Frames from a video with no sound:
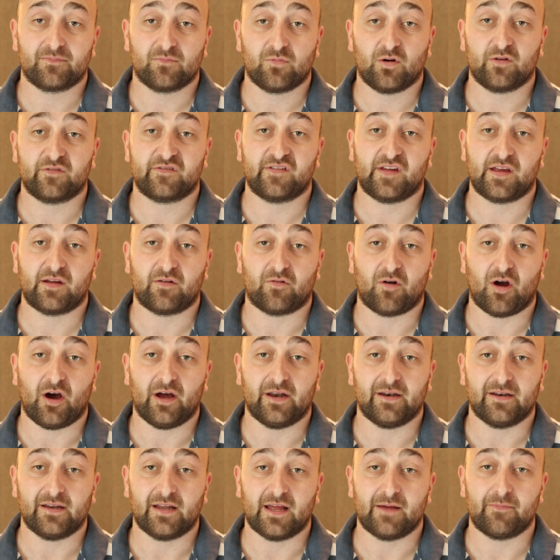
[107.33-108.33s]
We'll see you right
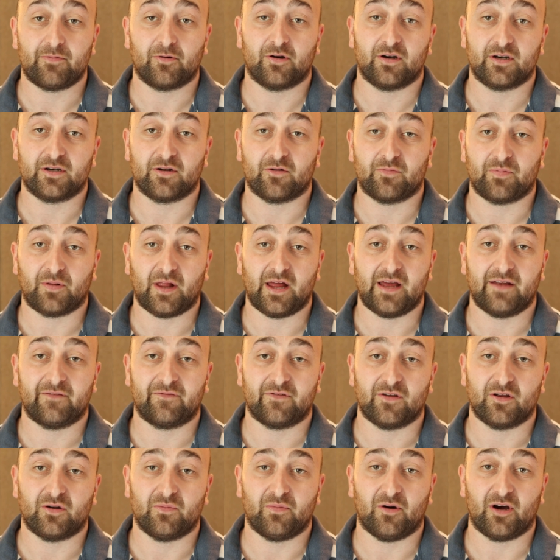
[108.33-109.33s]
and put into a plan
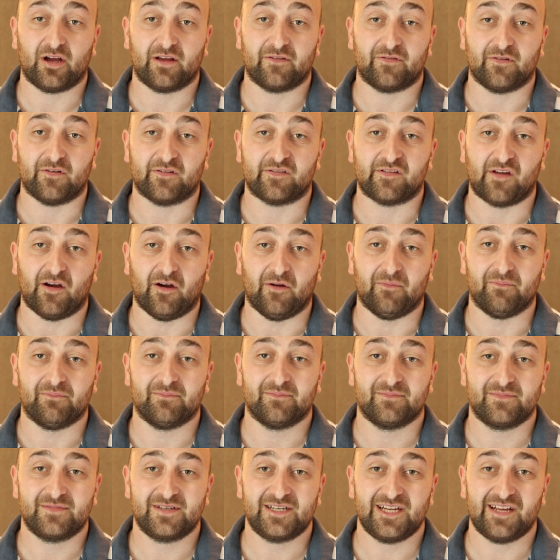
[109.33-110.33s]
for you to buy your first home.
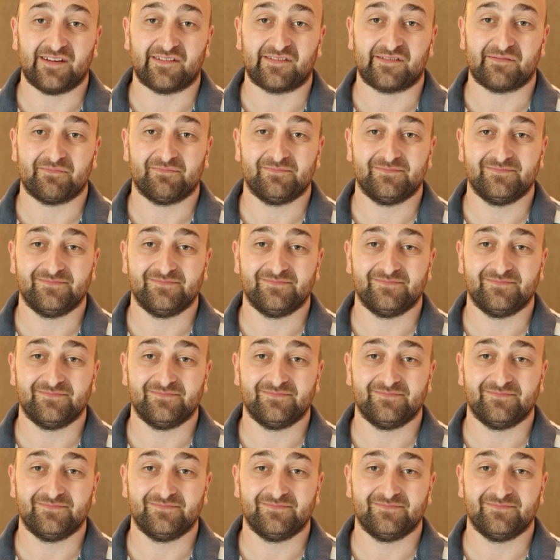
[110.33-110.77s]
Cheers.